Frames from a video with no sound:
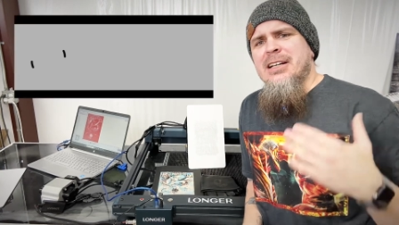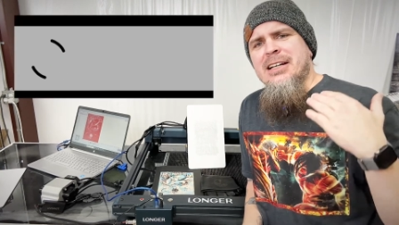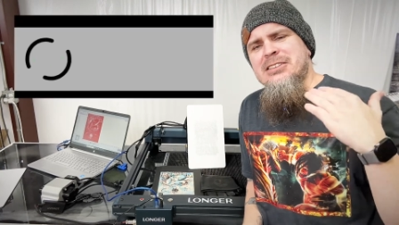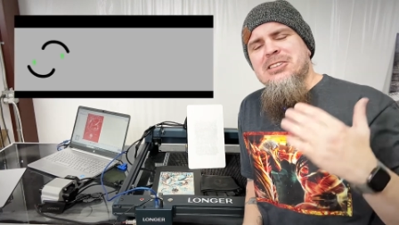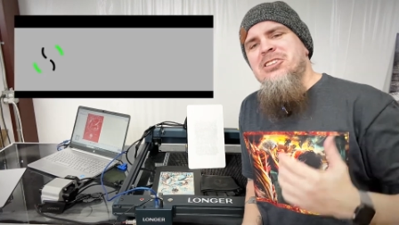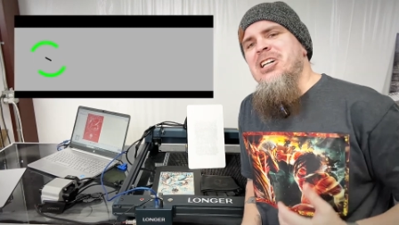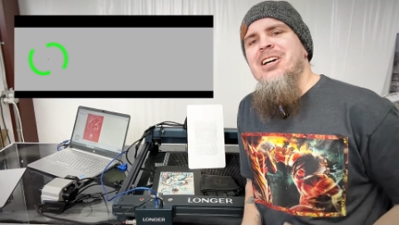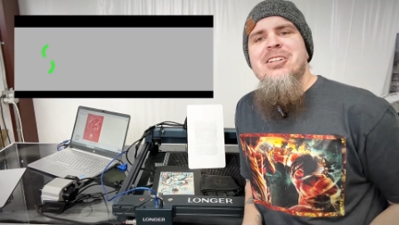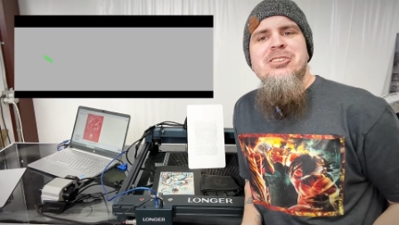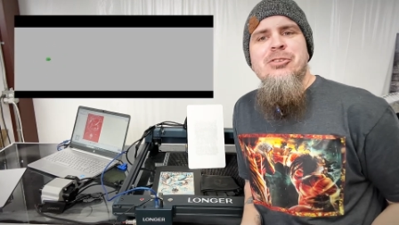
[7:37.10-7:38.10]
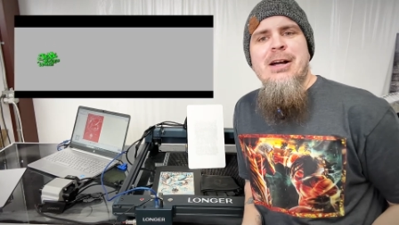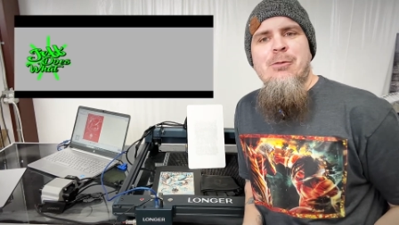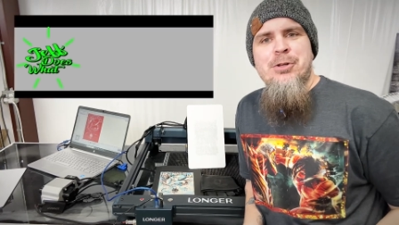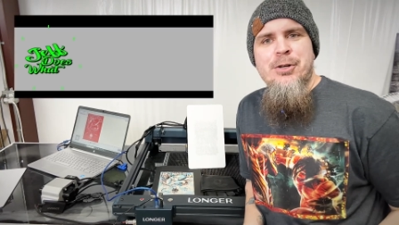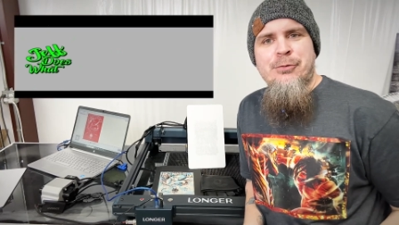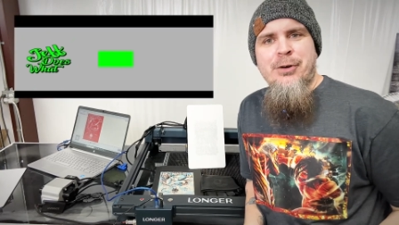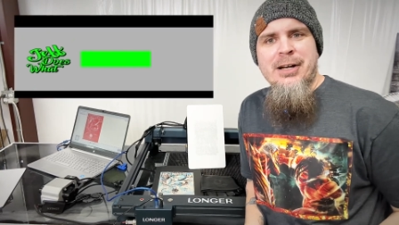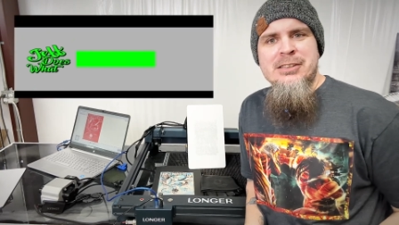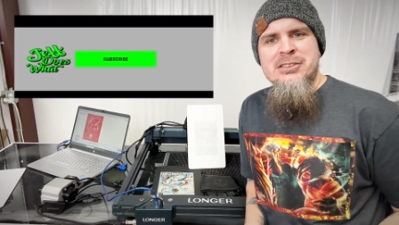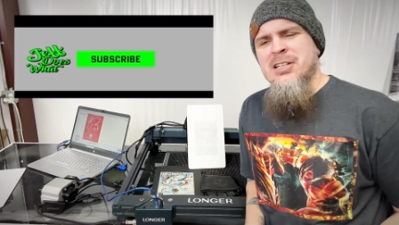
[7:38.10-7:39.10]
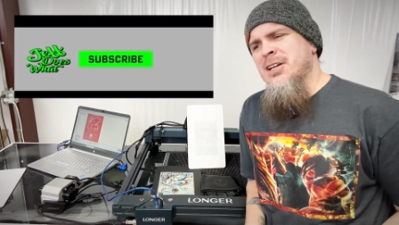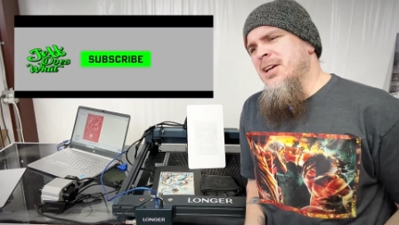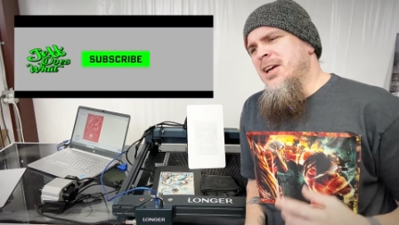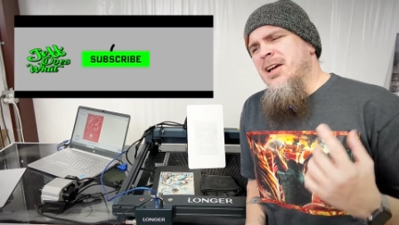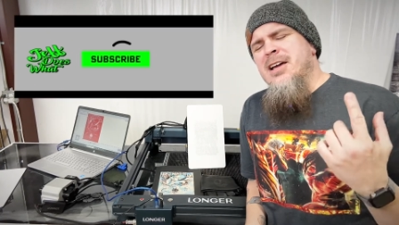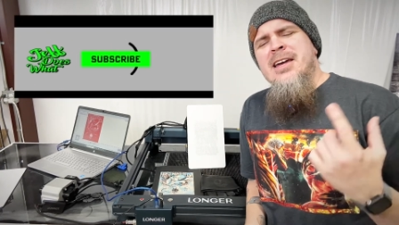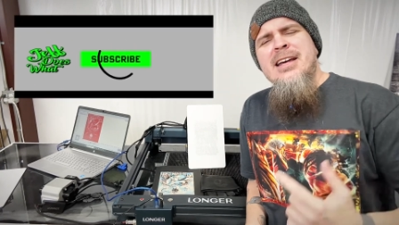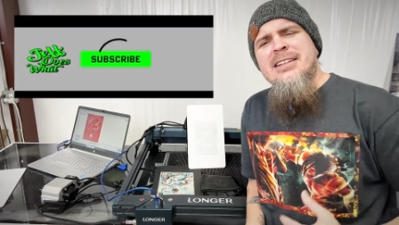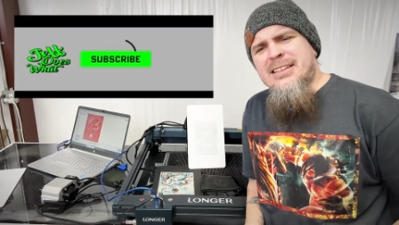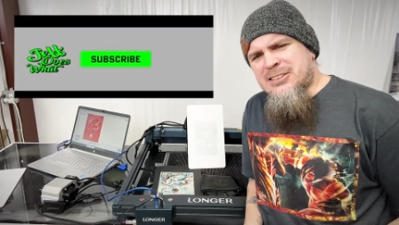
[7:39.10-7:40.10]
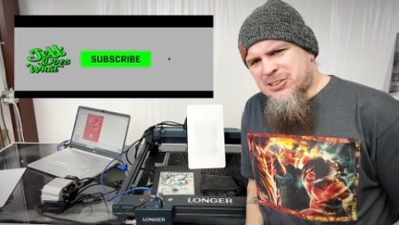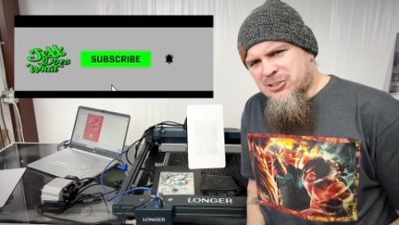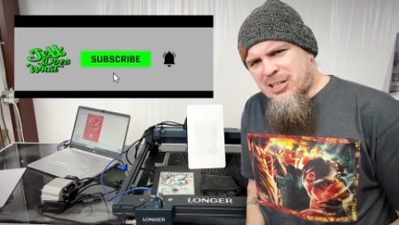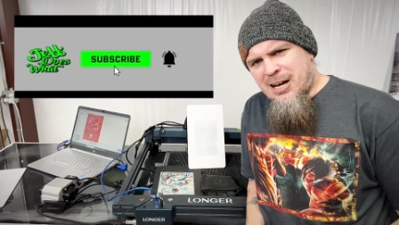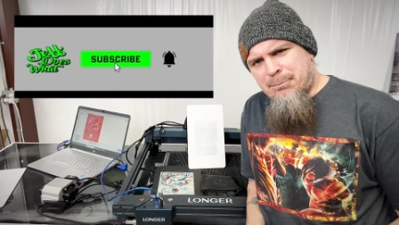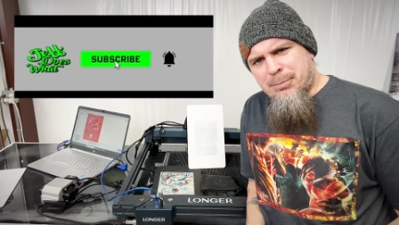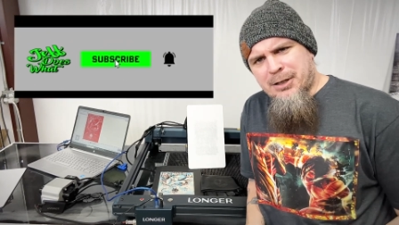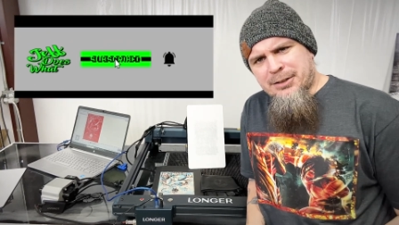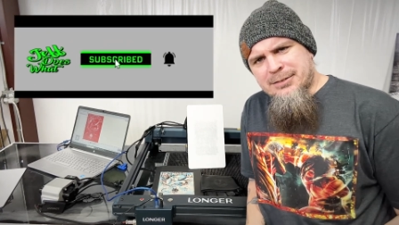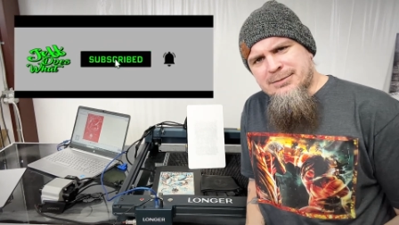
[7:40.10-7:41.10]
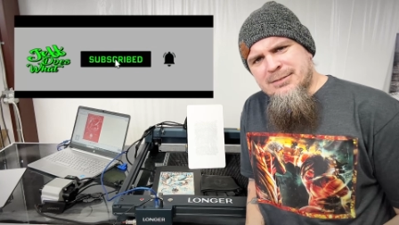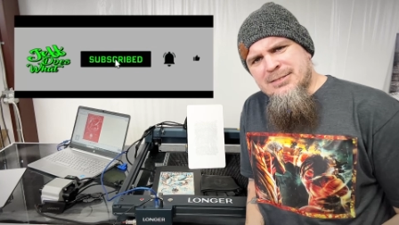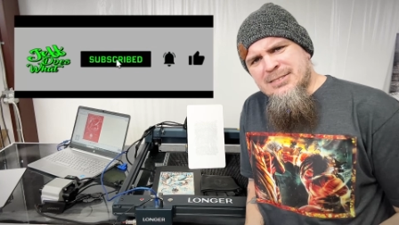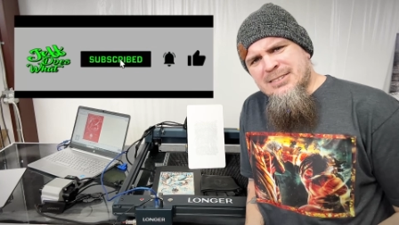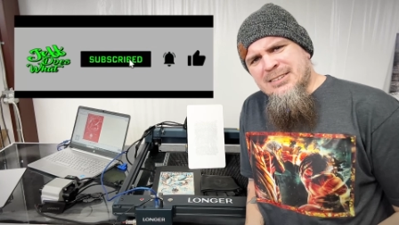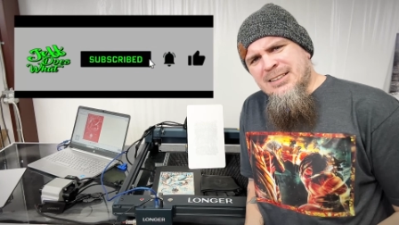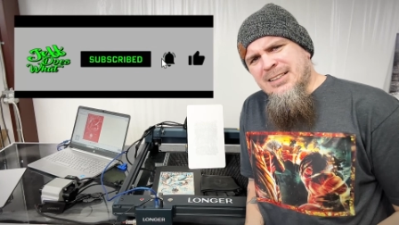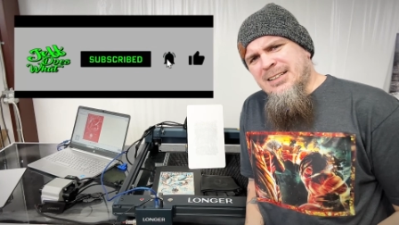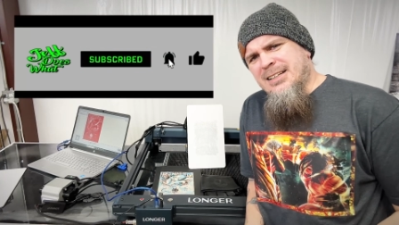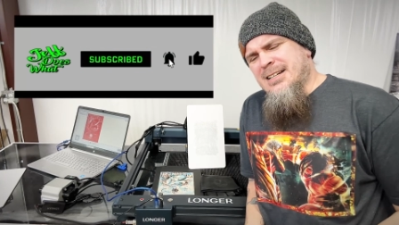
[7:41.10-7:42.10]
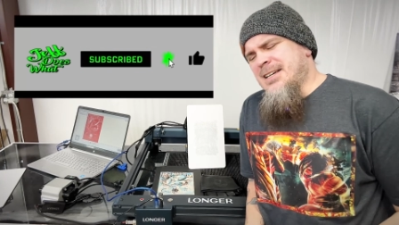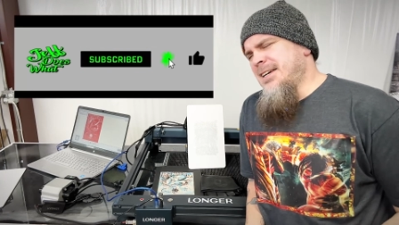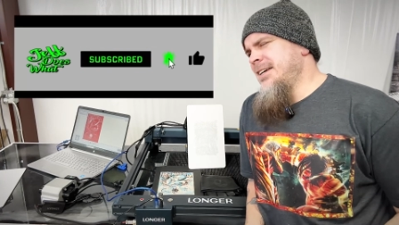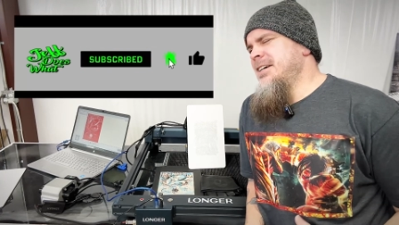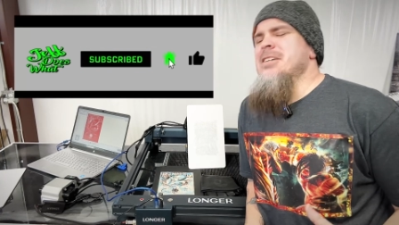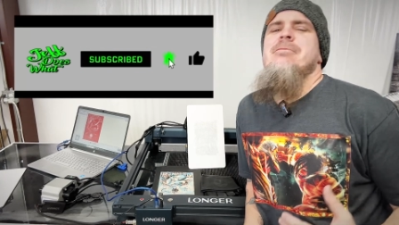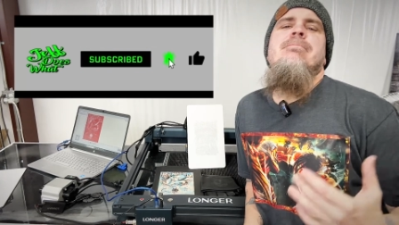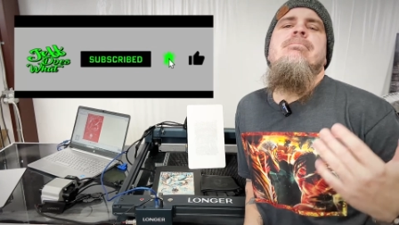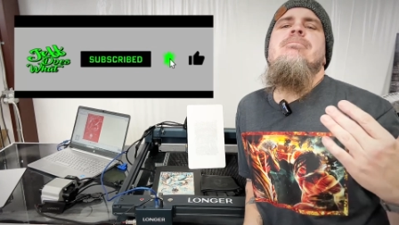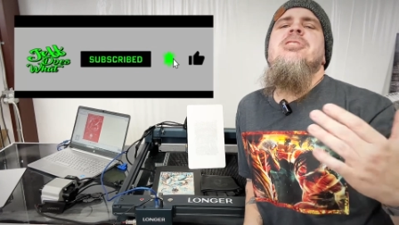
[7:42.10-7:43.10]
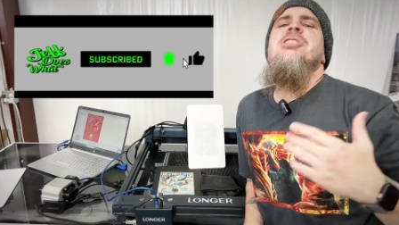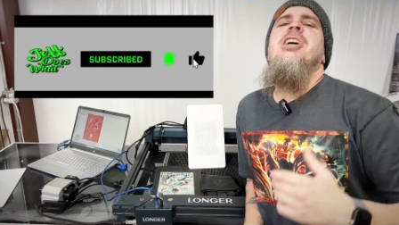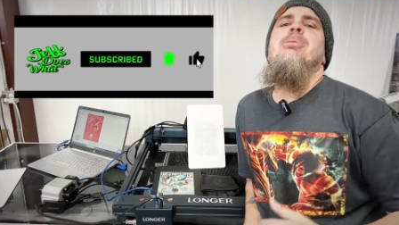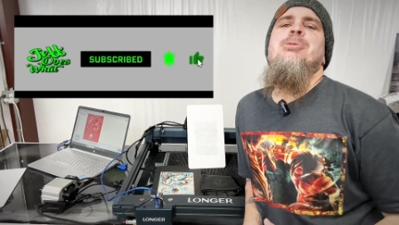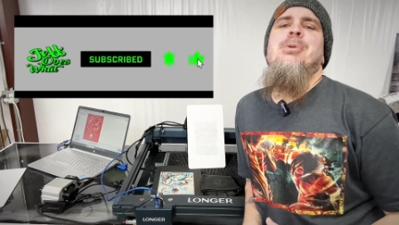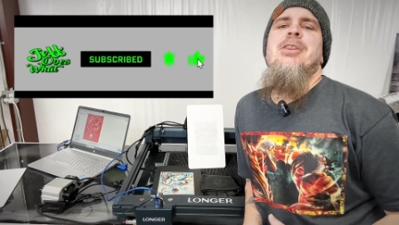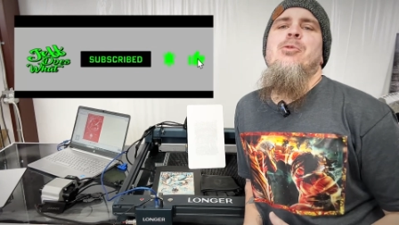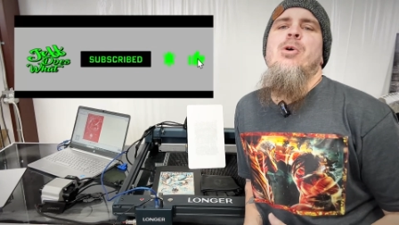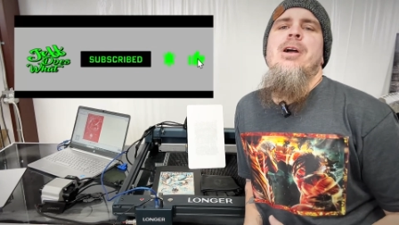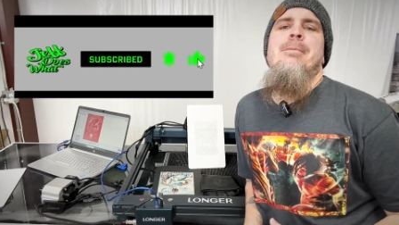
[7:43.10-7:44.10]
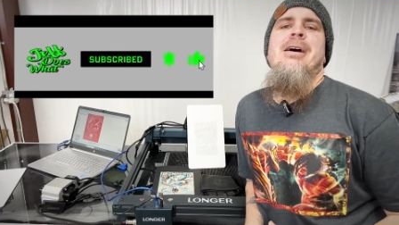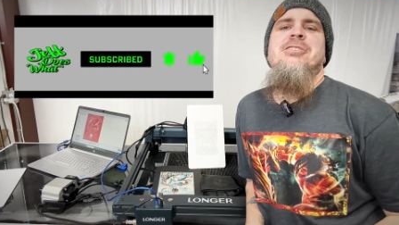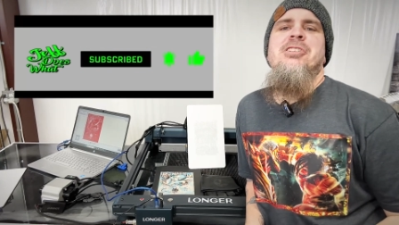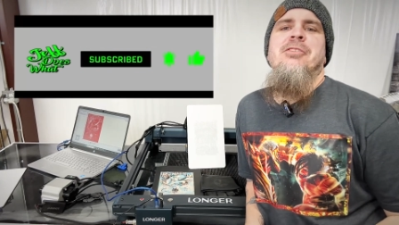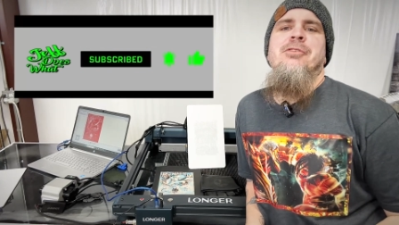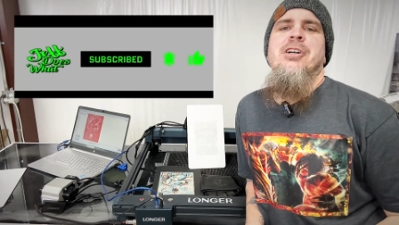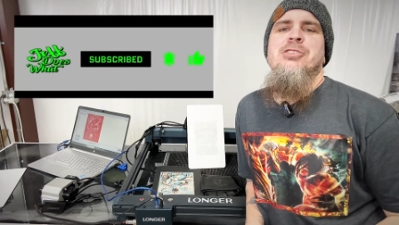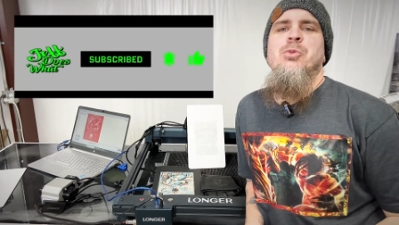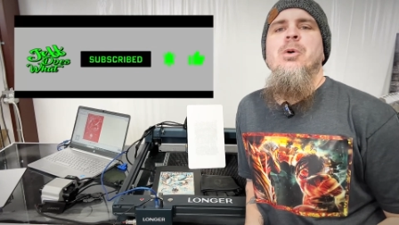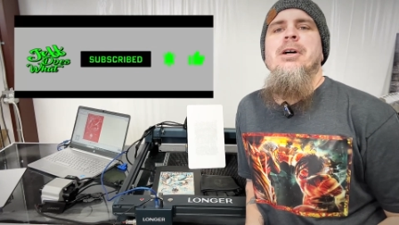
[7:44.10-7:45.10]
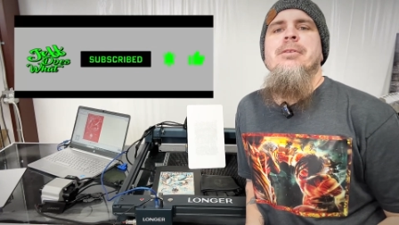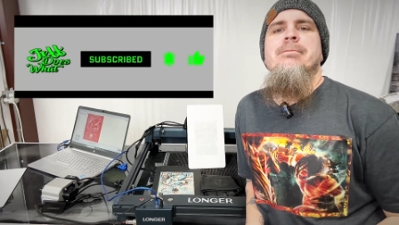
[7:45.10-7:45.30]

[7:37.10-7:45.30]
is to share this around with your friends, hit that subscribe button, and just help spread the word about Jeff Does What.